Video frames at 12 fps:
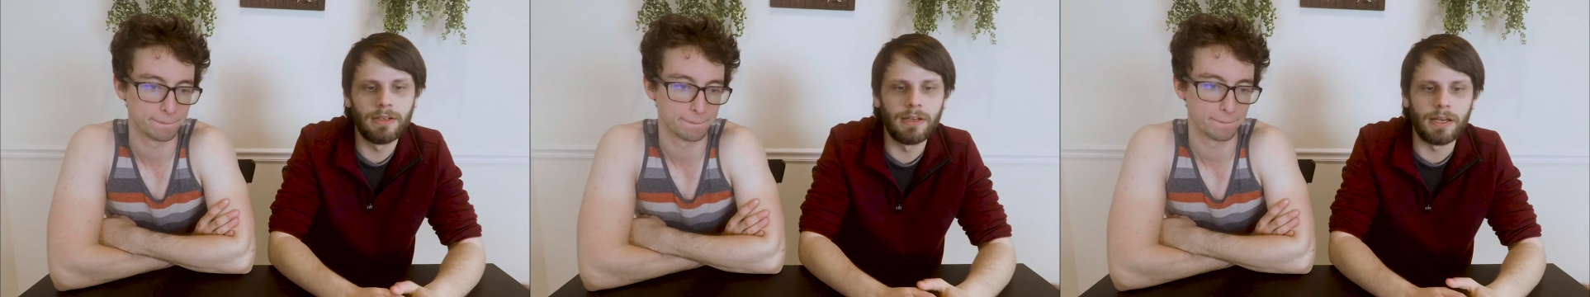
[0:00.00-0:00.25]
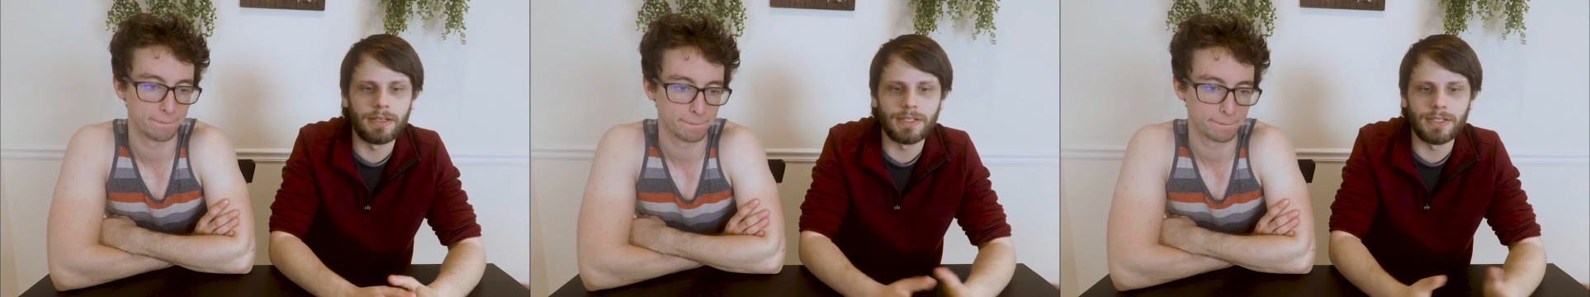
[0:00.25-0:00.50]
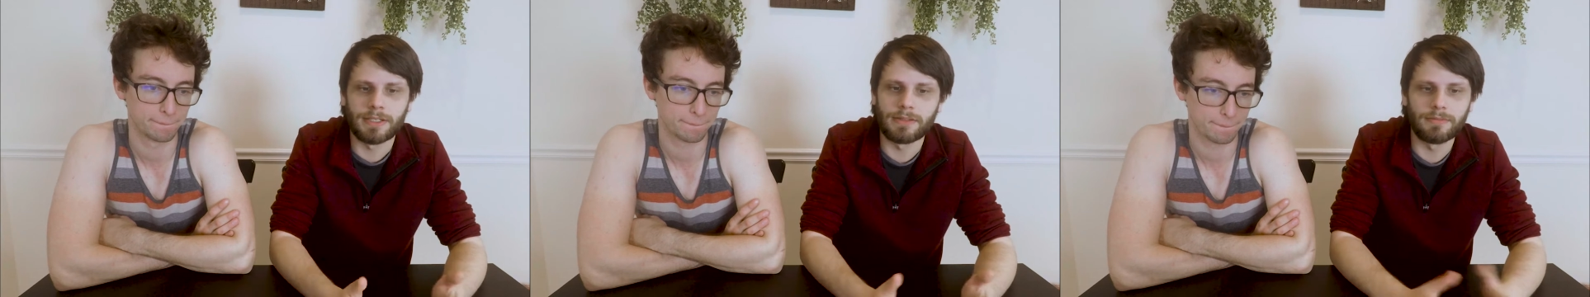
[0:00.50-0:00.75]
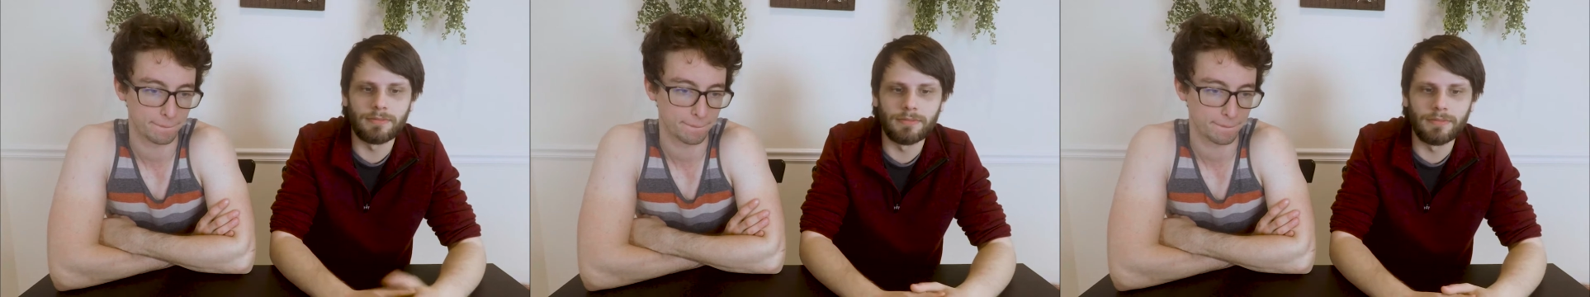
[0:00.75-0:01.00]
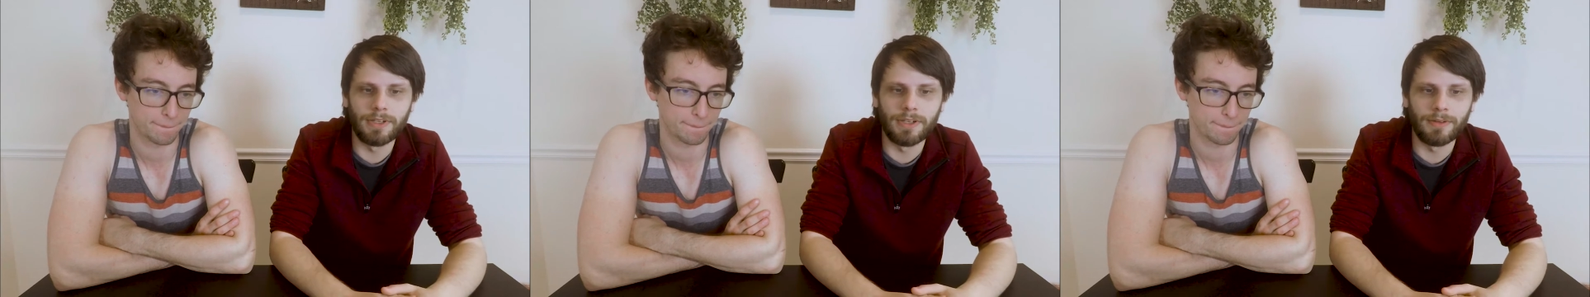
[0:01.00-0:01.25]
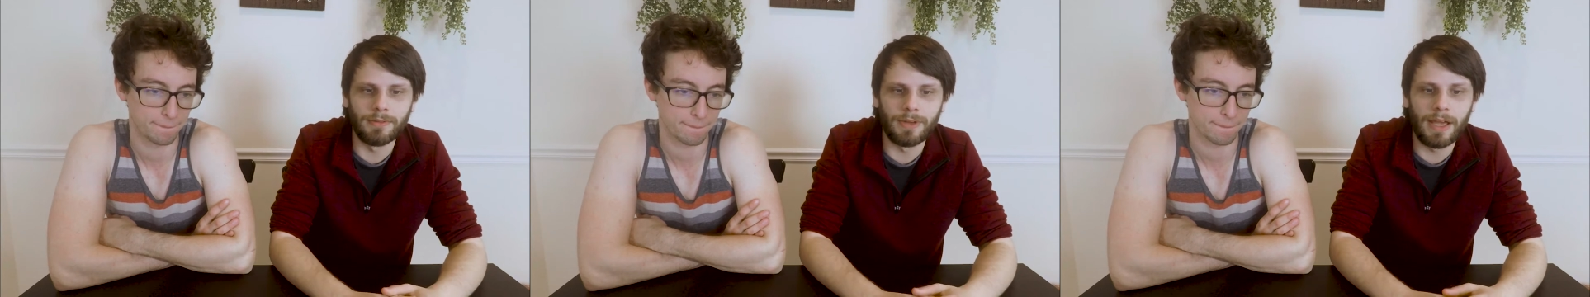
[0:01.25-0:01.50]
Speaker 1: I just, you
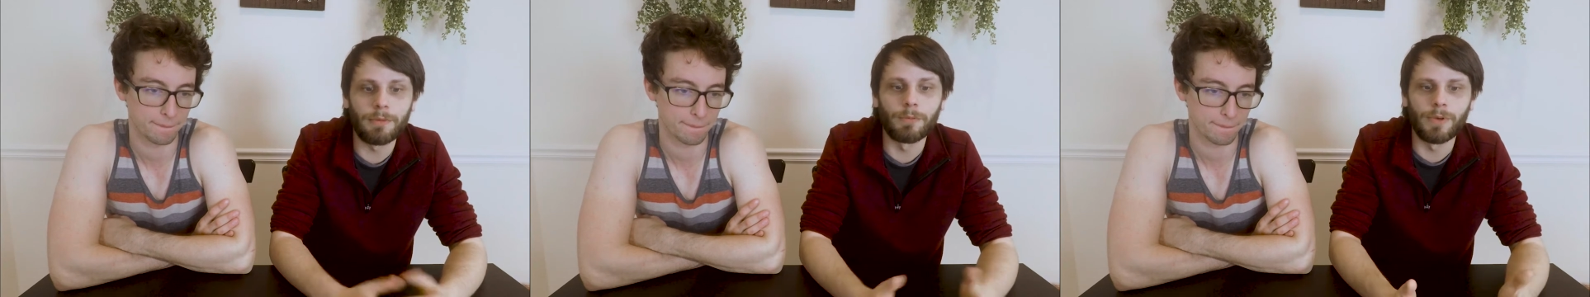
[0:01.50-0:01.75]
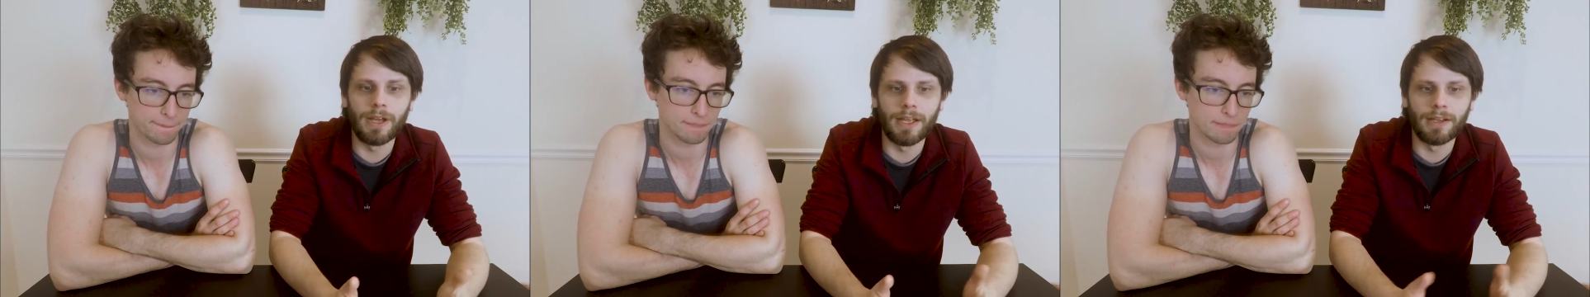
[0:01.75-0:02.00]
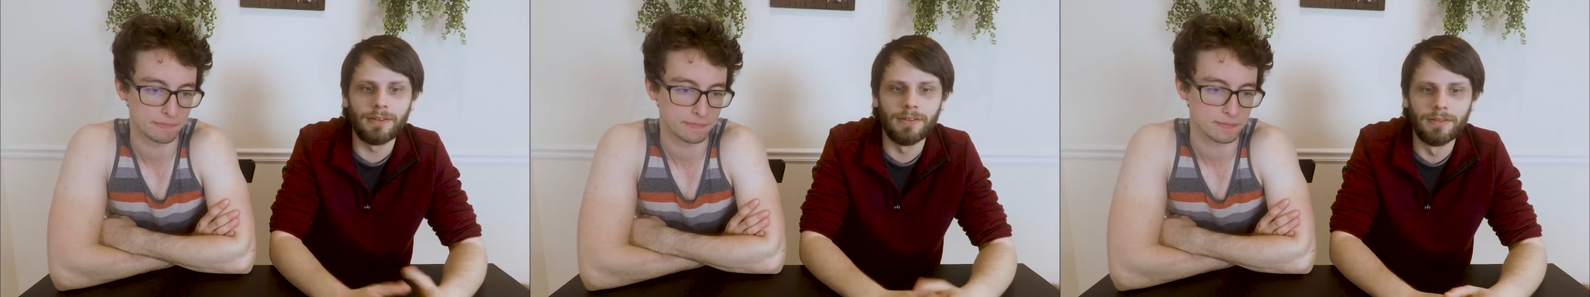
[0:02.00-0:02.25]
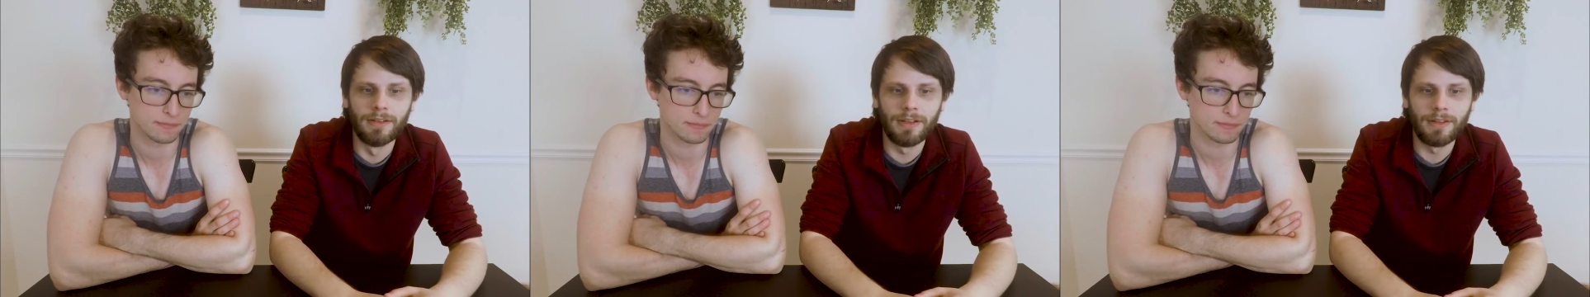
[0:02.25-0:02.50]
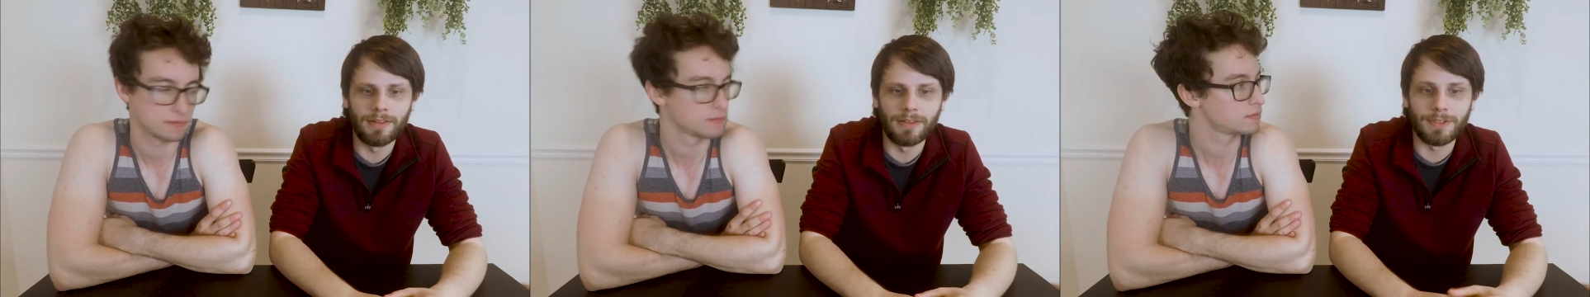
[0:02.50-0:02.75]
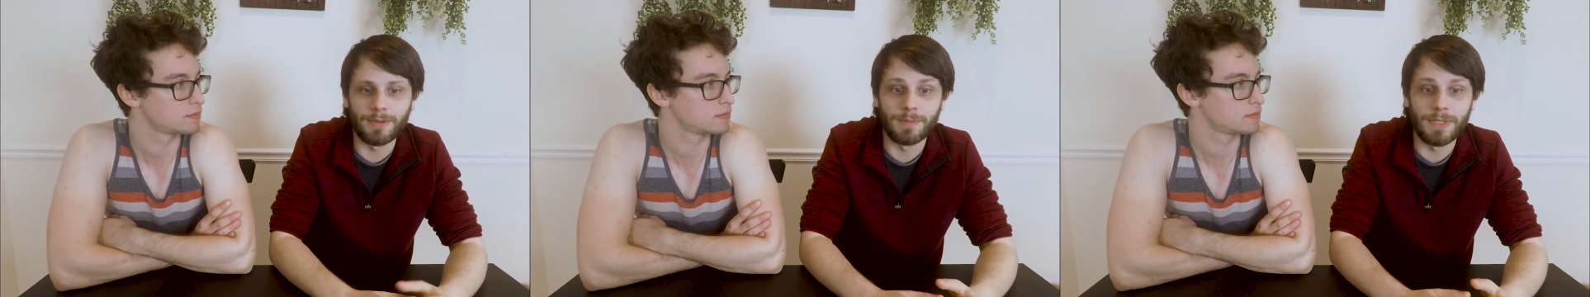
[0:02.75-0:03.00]
know, at red,
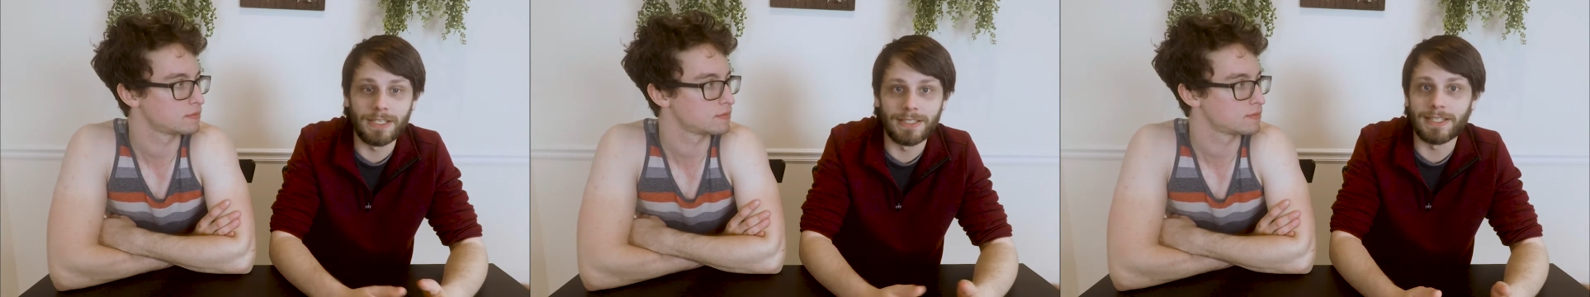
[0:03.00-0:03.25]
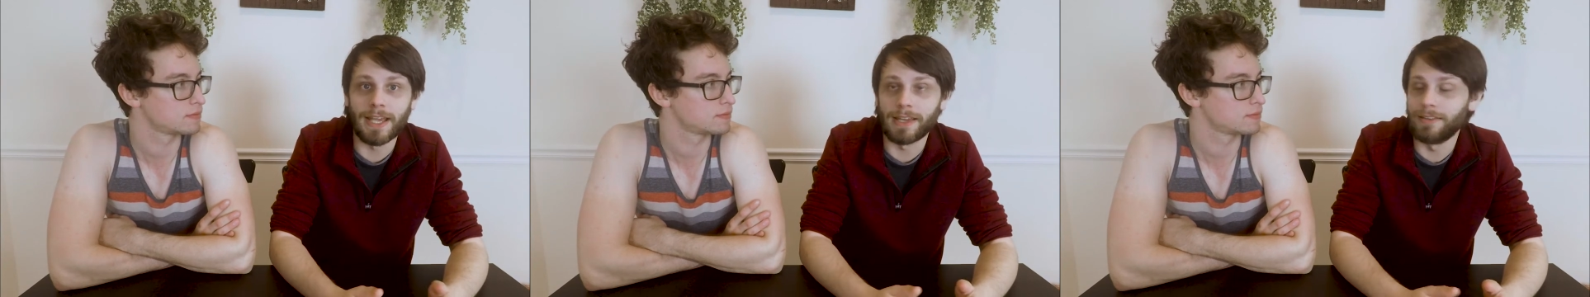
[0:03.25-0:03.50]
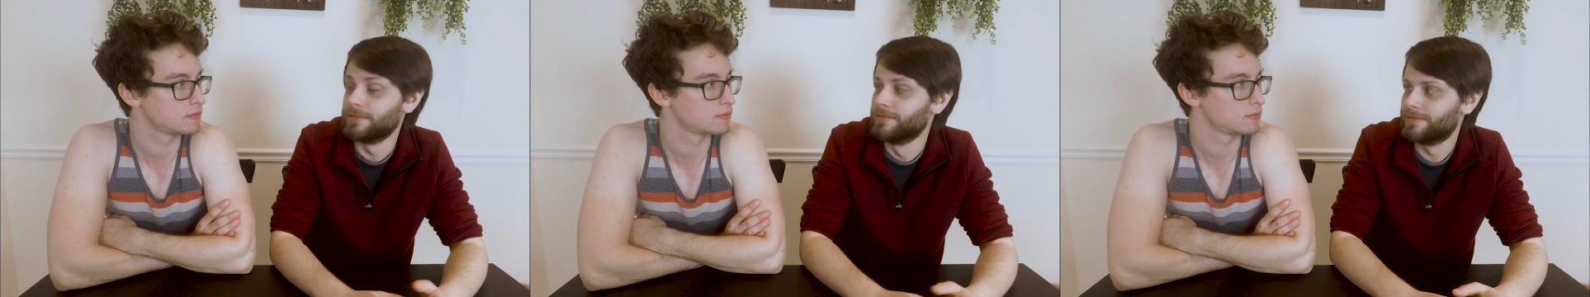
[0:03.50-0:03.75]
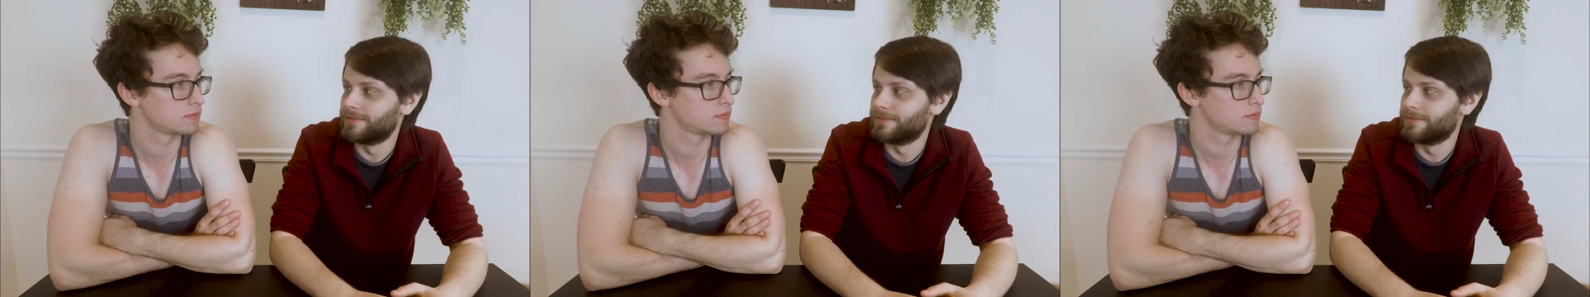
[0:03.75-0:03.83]
this would be insane.